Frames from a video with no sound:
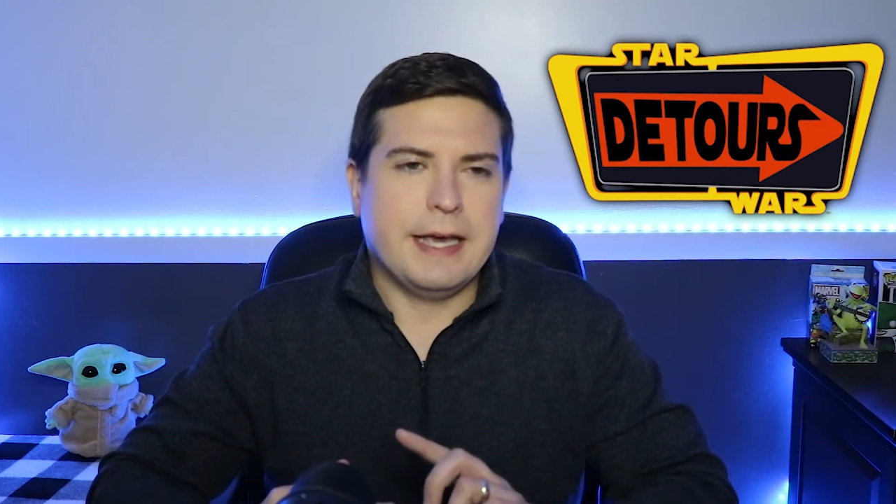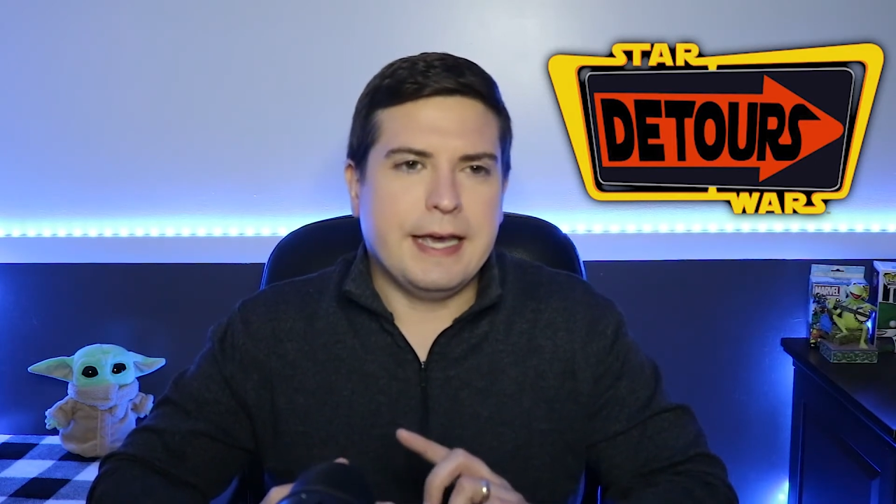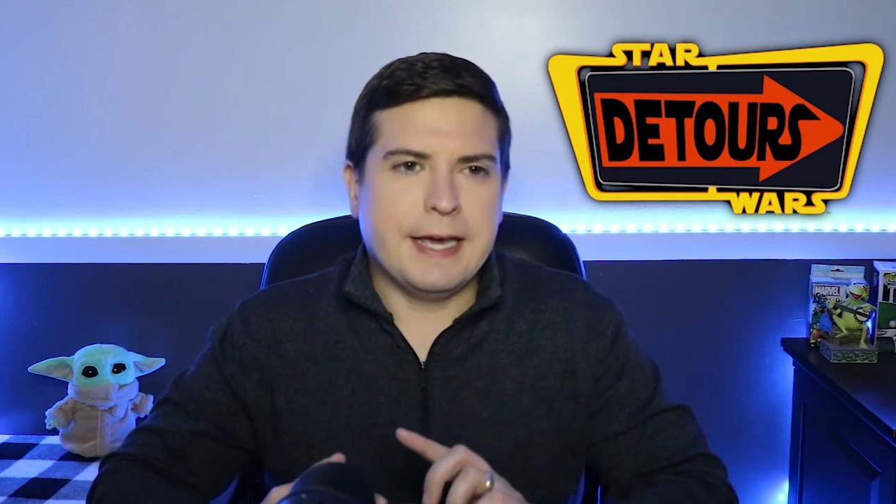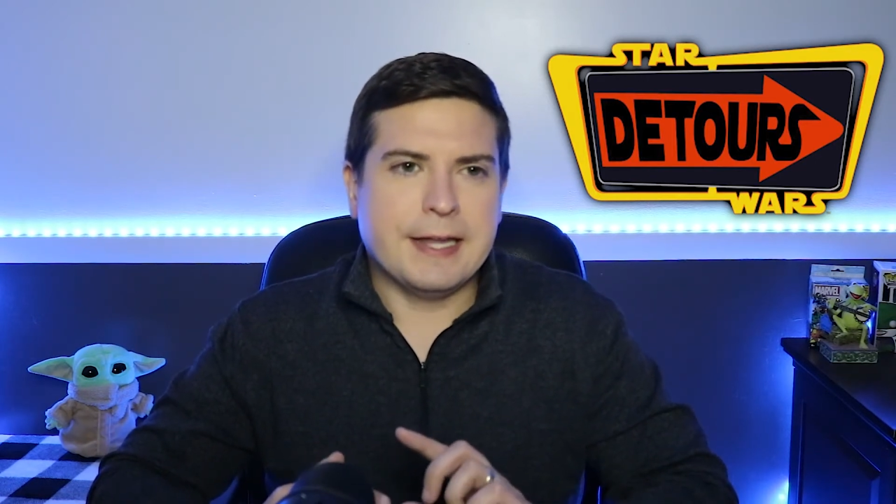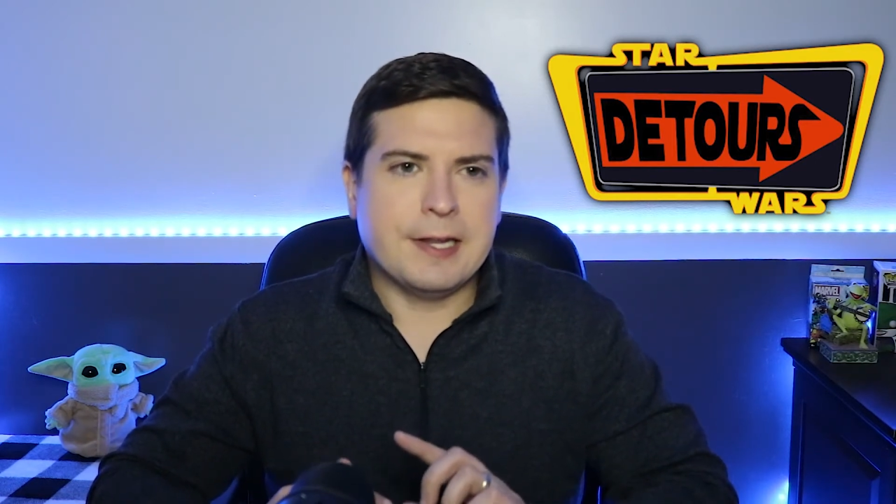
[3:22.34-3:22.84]

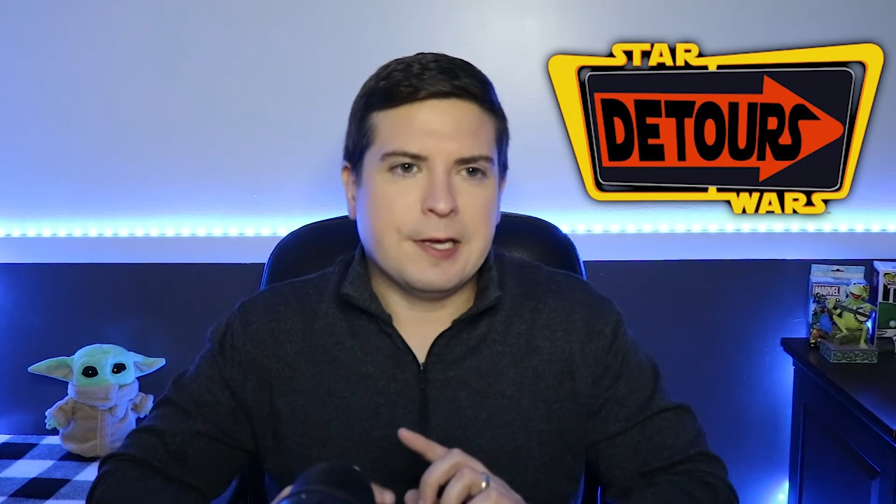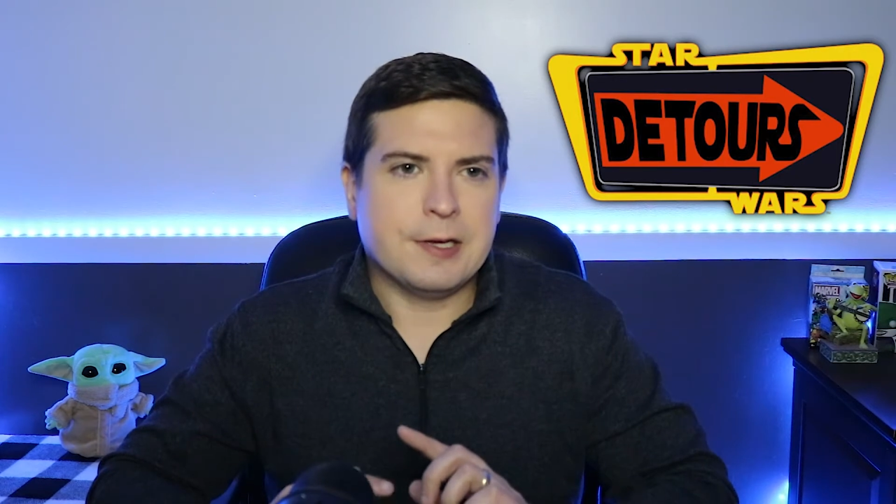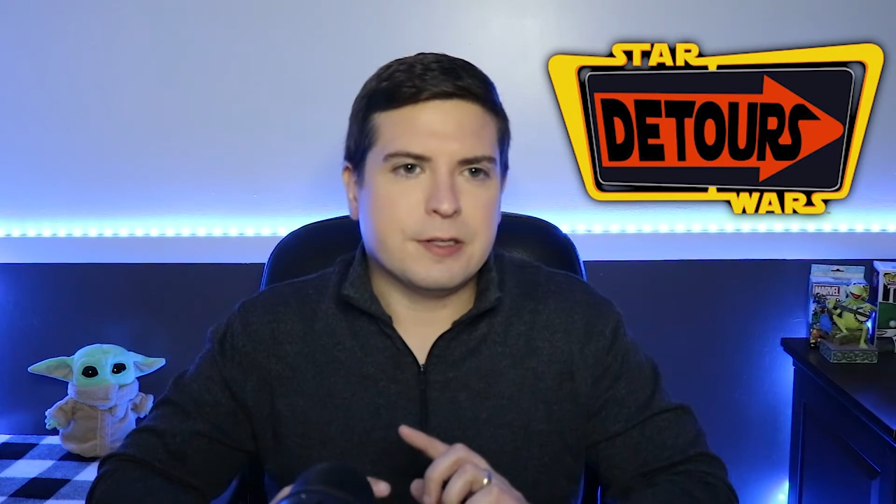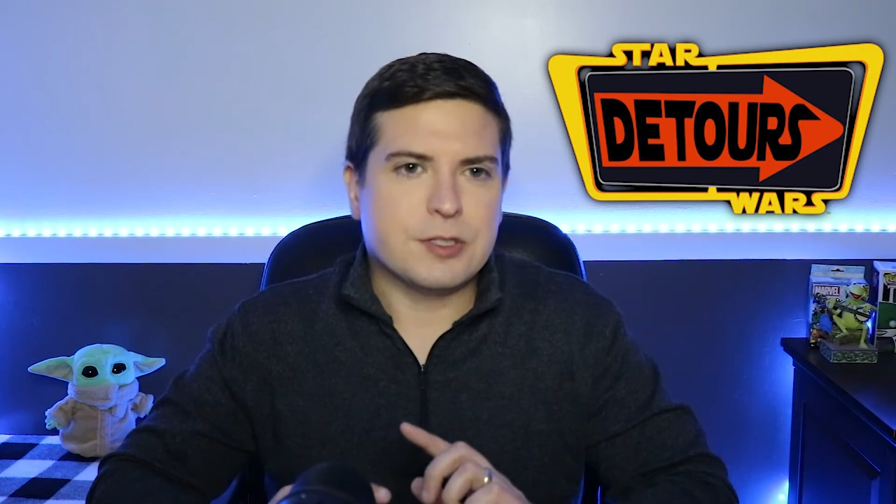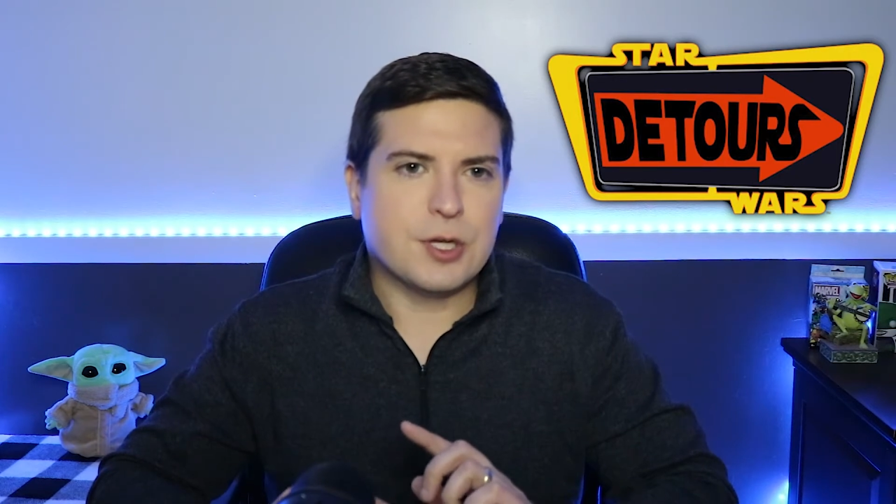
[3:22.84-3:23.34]
and
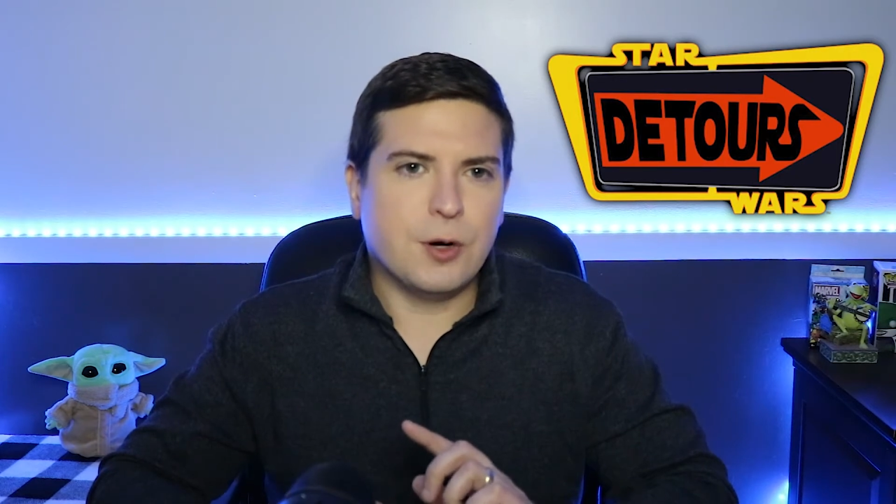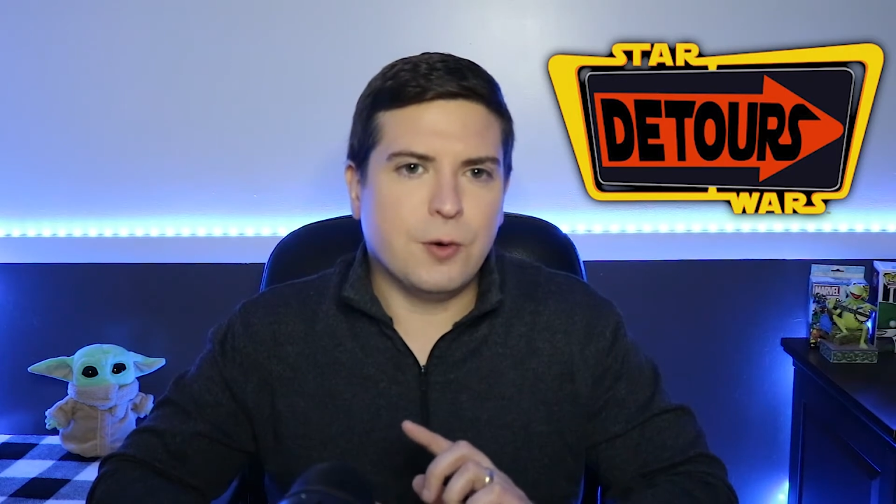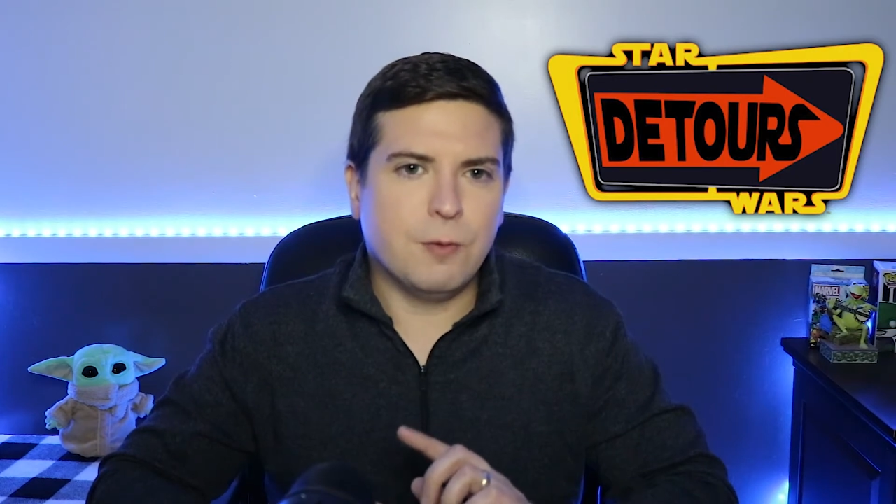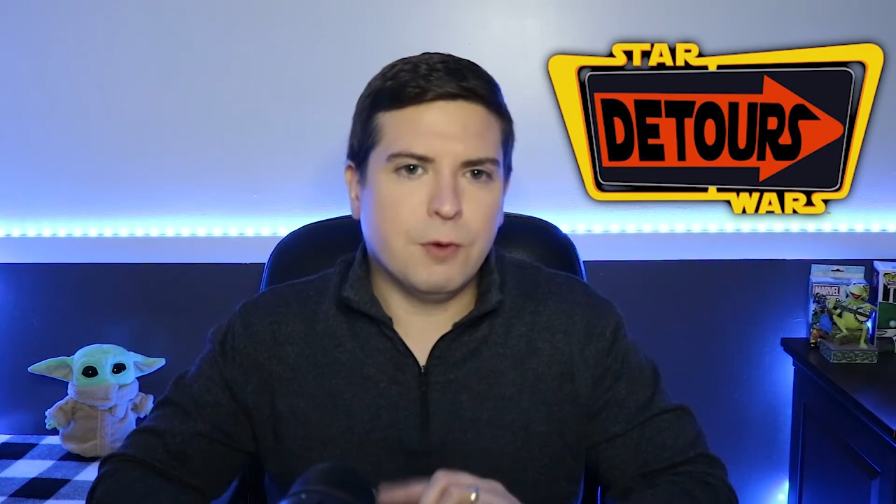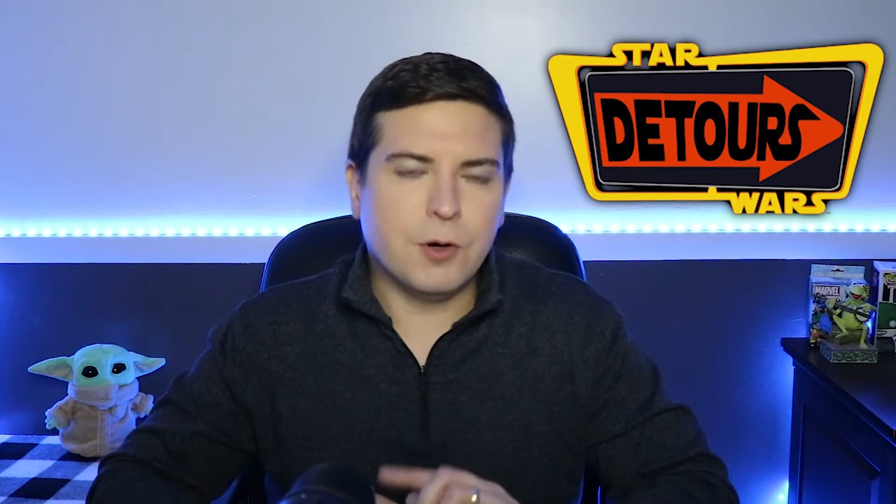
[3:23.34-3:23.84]
so
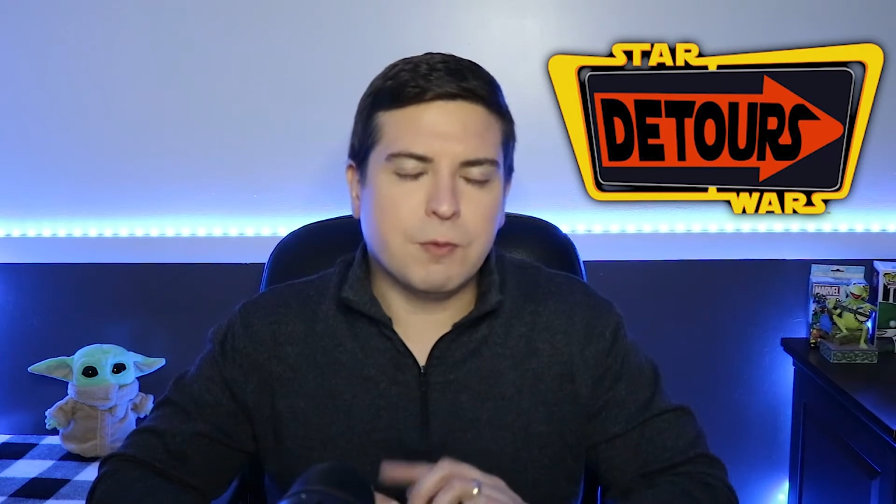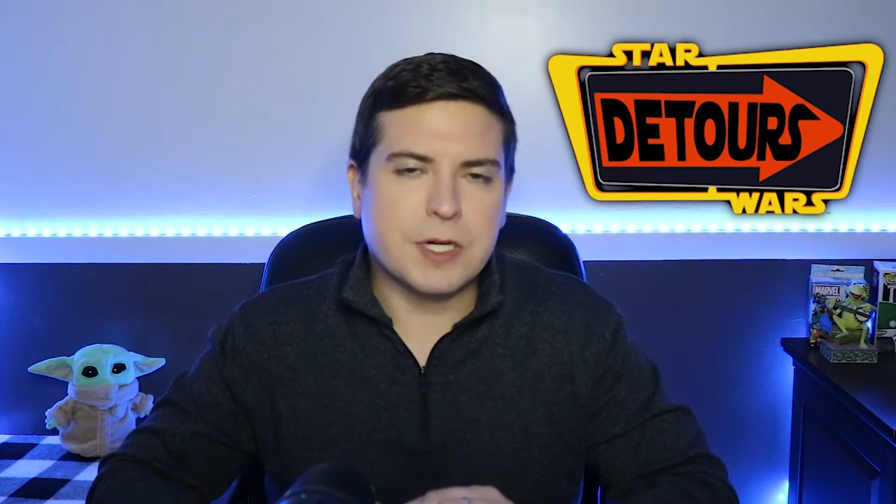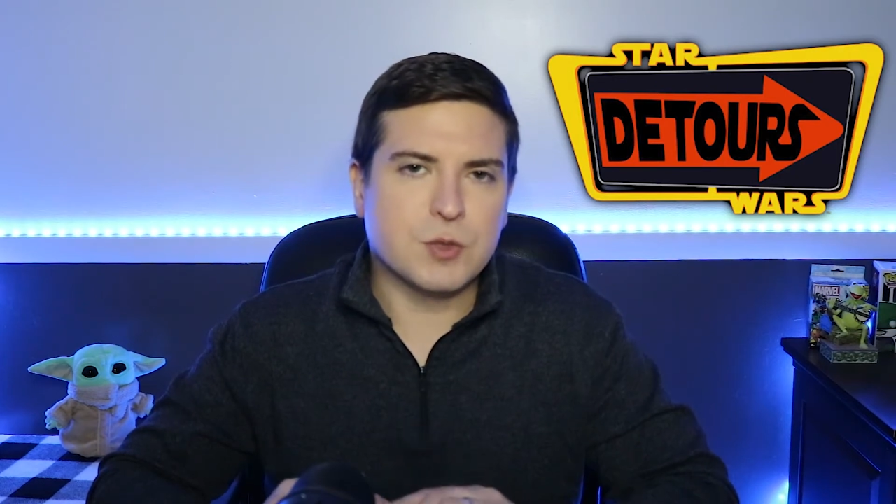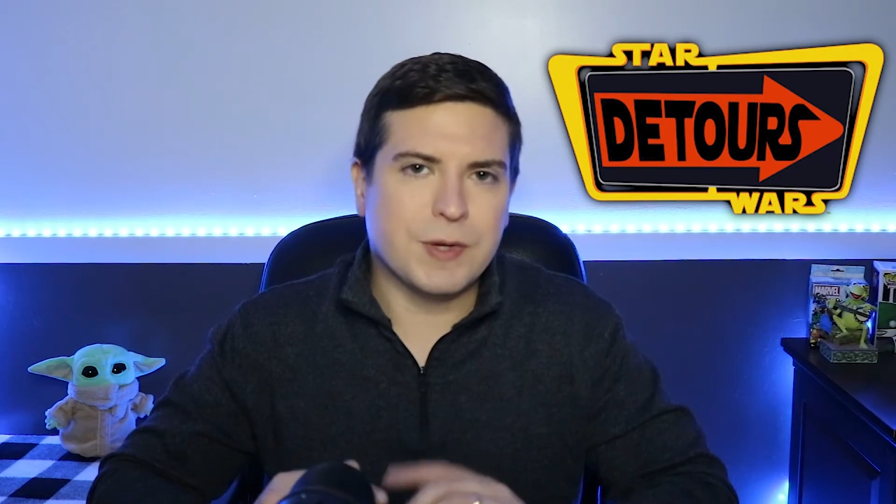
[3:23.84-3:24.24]
word was,